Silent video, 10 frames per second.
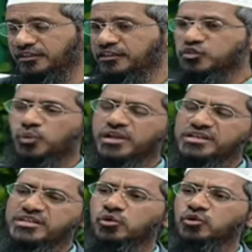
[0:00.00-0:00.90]
goes out
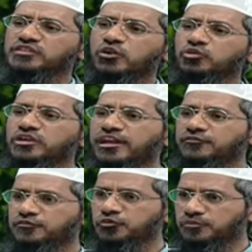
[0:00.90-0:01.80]
to get food,
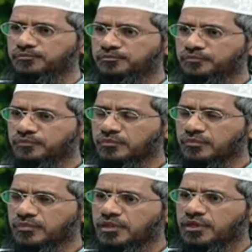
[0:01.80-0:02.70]

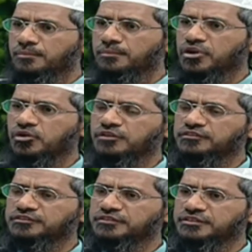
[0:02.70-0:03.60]
because
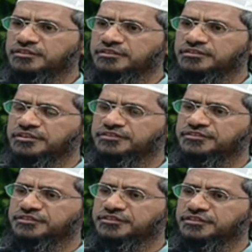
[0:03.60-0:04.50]
this
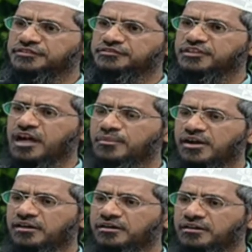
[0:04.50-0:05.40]
Sahaba, Qais, may
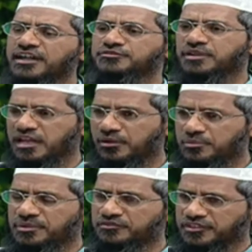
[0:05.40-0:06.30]
Allah be pleased with him,
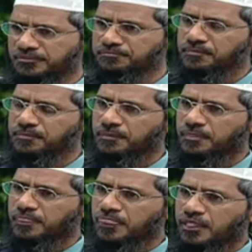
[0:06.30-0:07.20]
he
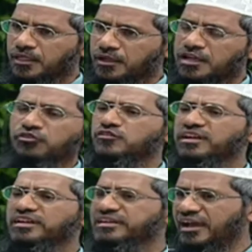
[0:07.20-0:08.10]
was very tired.
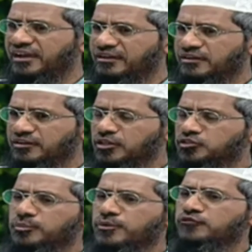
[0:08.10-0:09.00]
So before the
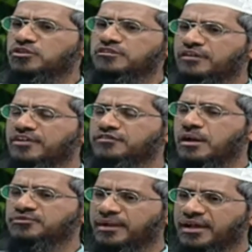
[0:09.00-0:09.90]
wife comes back,
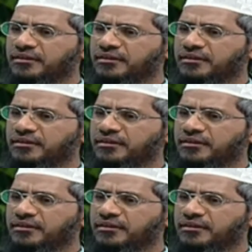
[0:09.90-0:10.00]
he